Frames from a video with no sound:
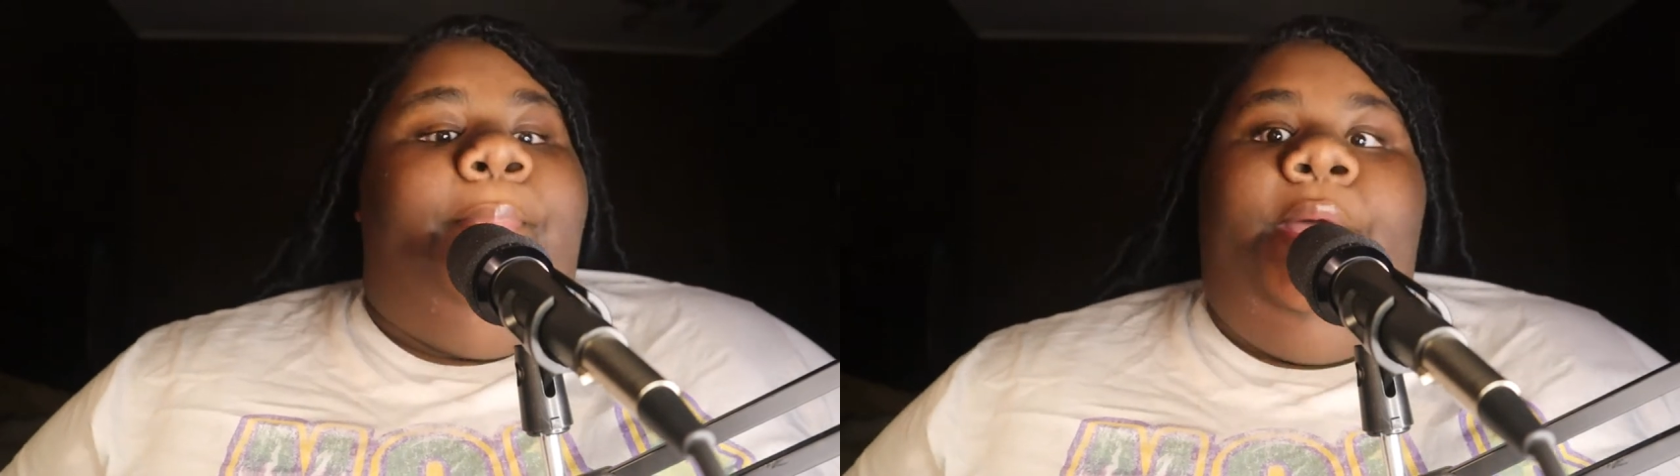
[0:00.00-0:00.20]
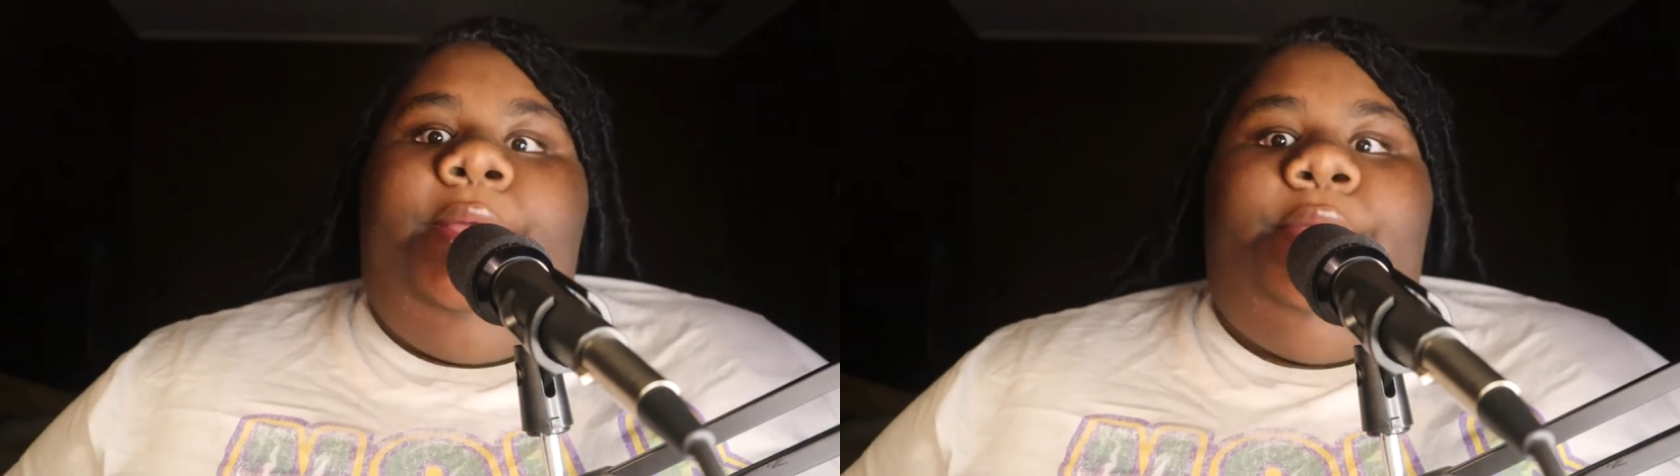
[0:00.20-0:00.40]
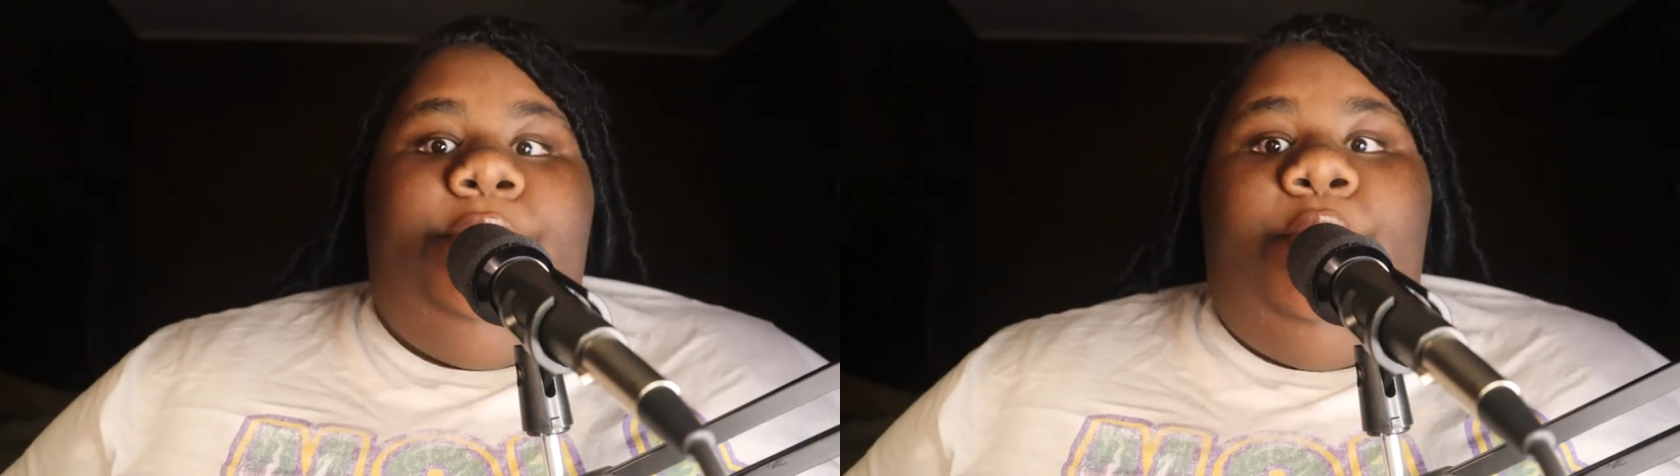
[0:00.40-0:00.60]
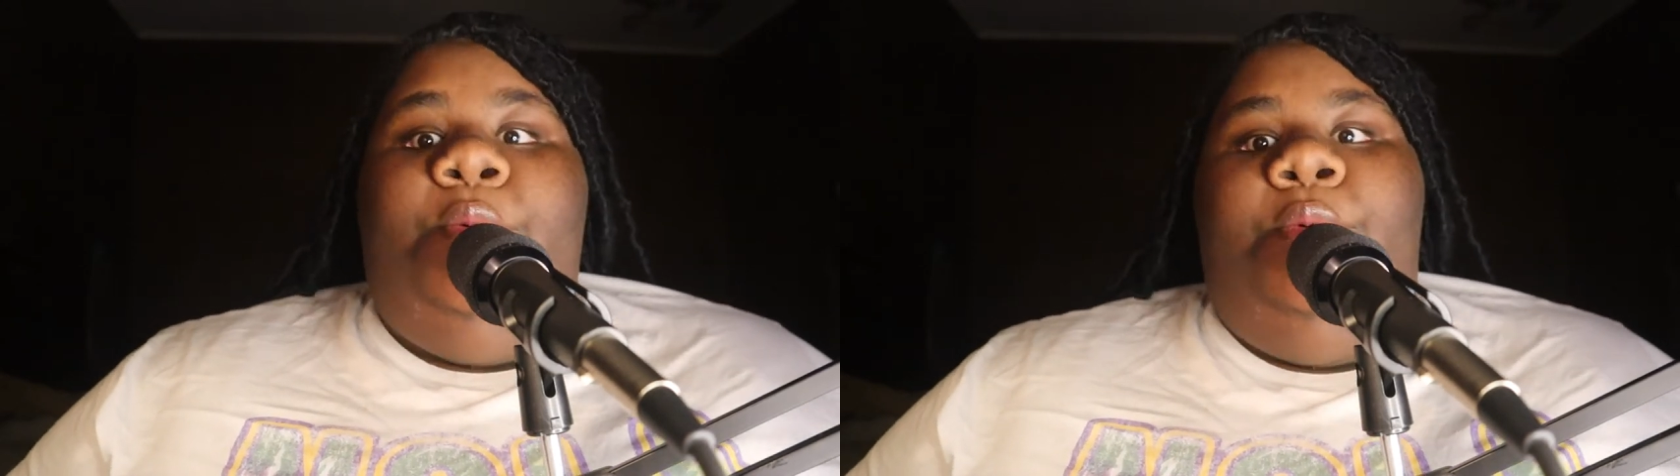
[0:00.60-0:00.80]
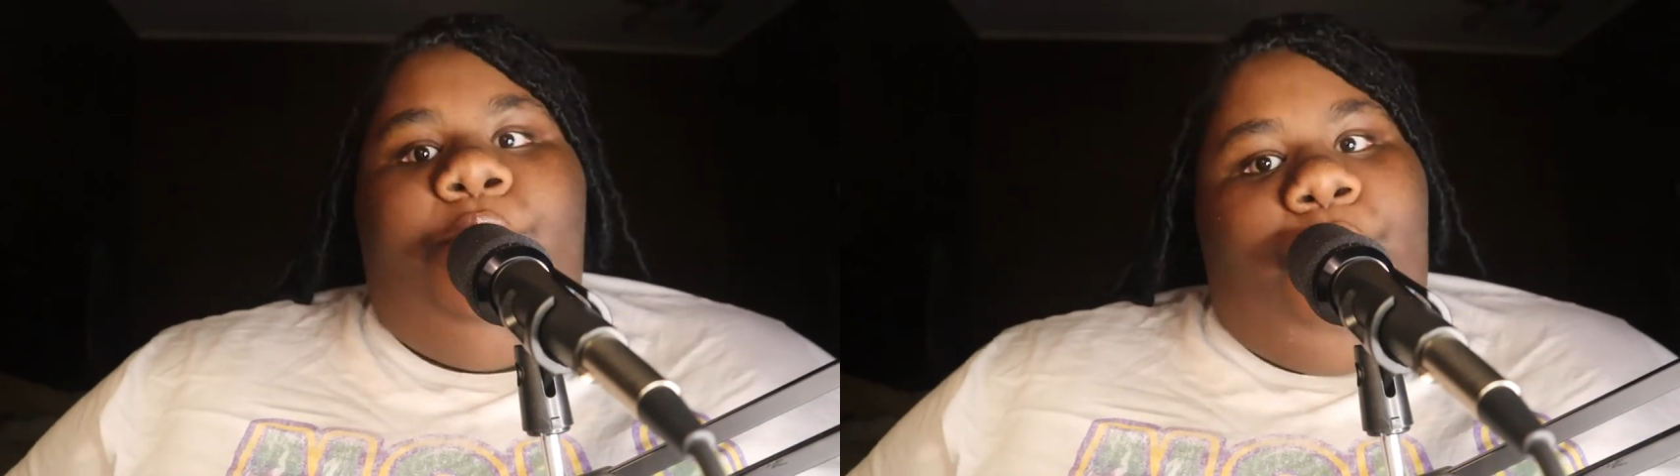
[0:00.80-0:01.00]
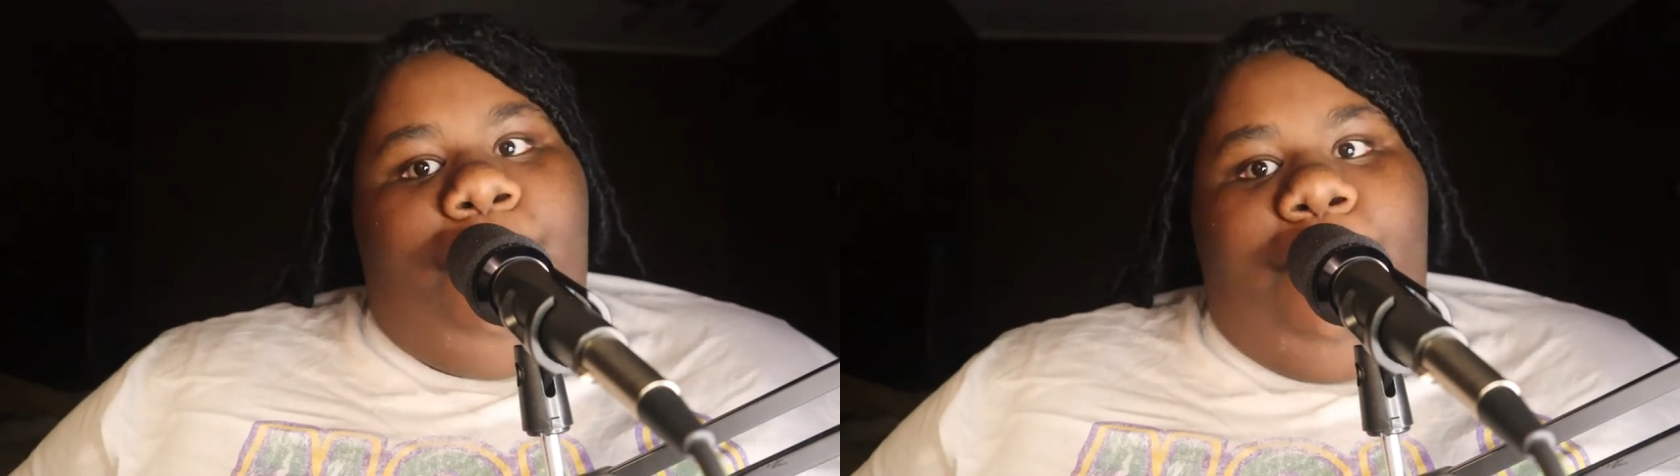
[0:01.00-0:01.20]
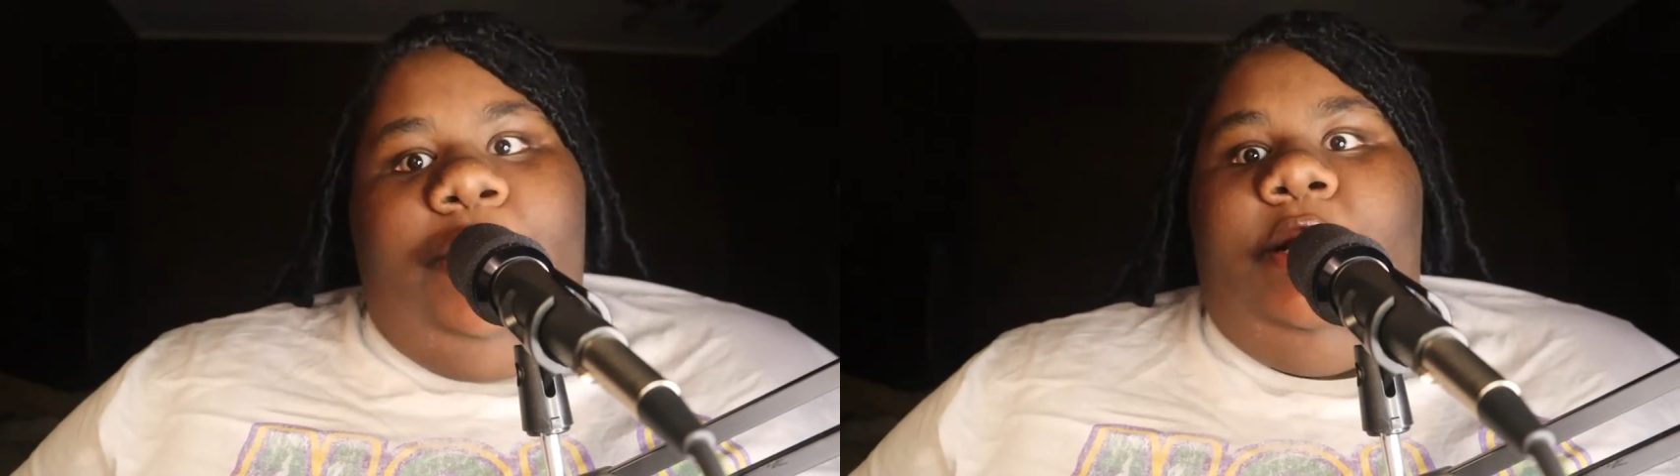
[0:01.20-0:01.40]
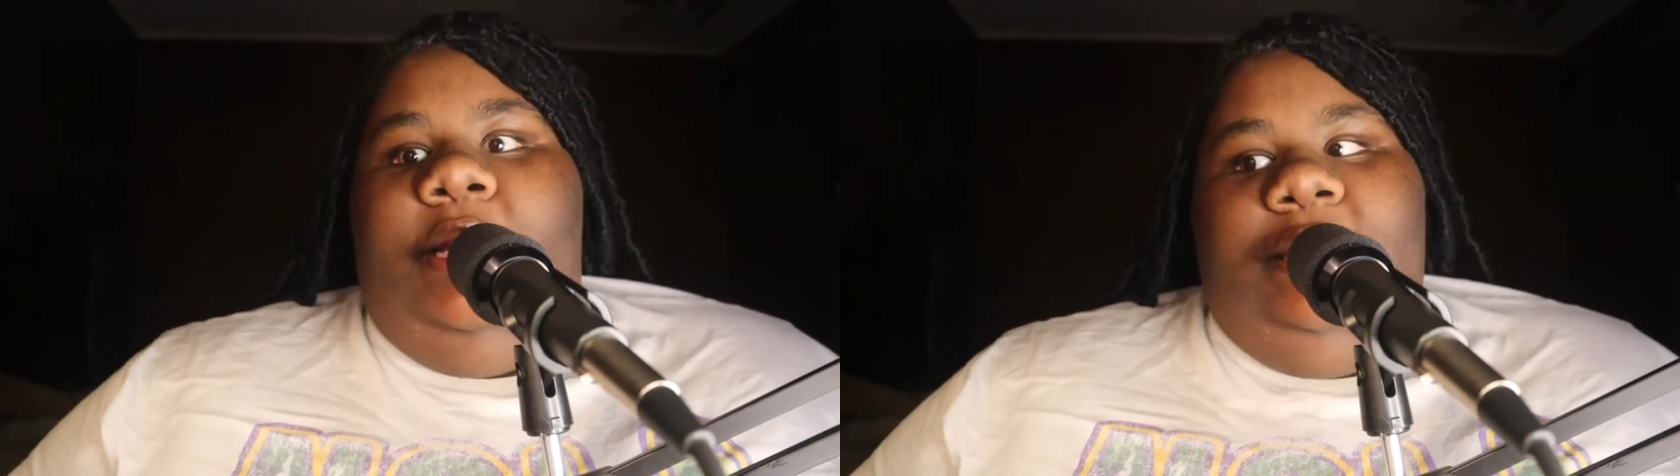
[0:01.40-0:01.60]
But you know
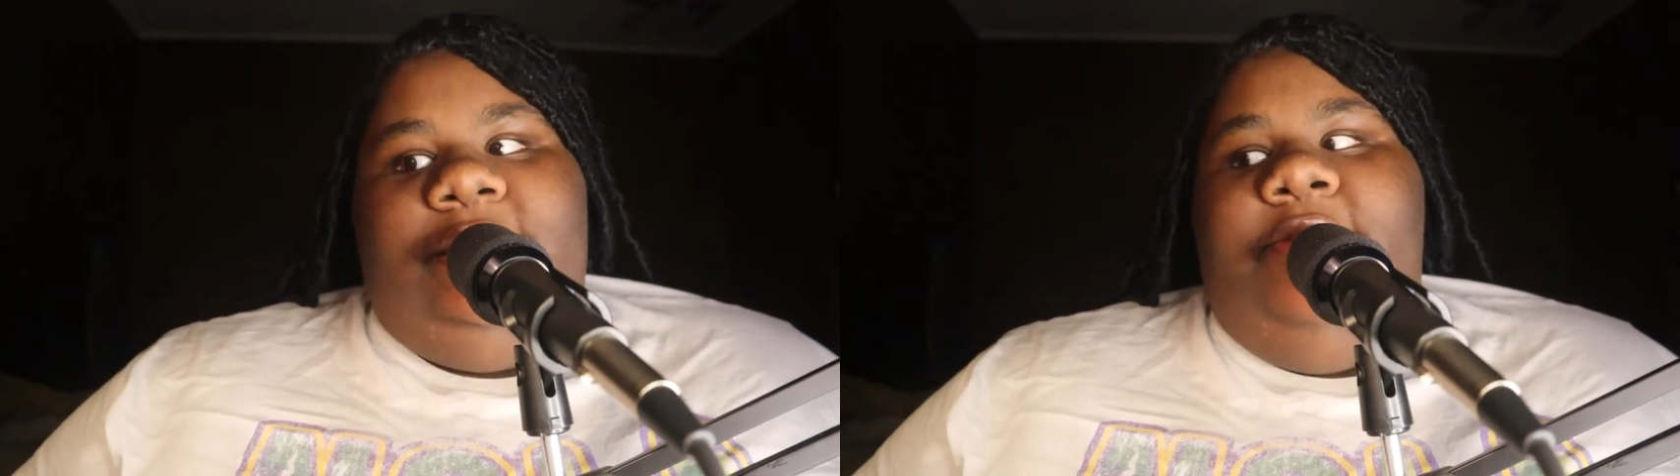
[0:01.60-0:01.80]
what is